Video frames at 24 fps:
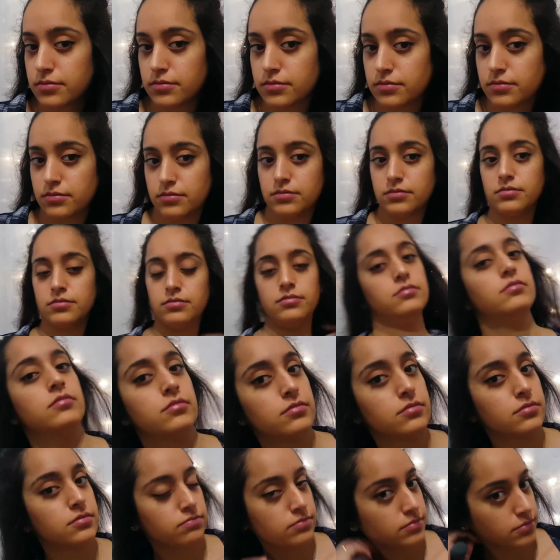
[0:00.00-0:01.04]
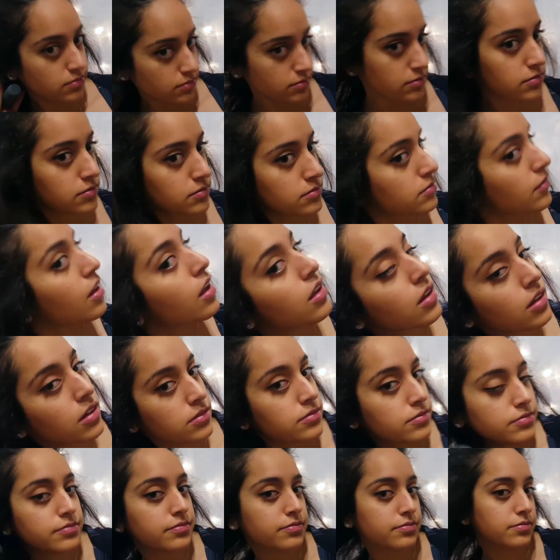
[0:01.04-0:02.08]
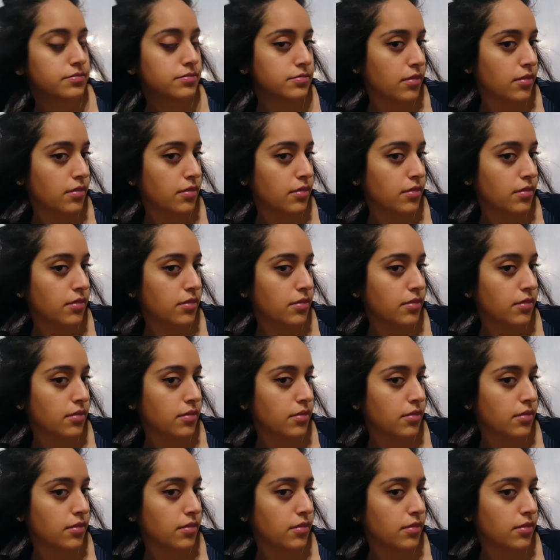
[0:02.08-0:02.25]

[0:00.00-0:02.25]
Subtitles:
or by the time you get to the top layer,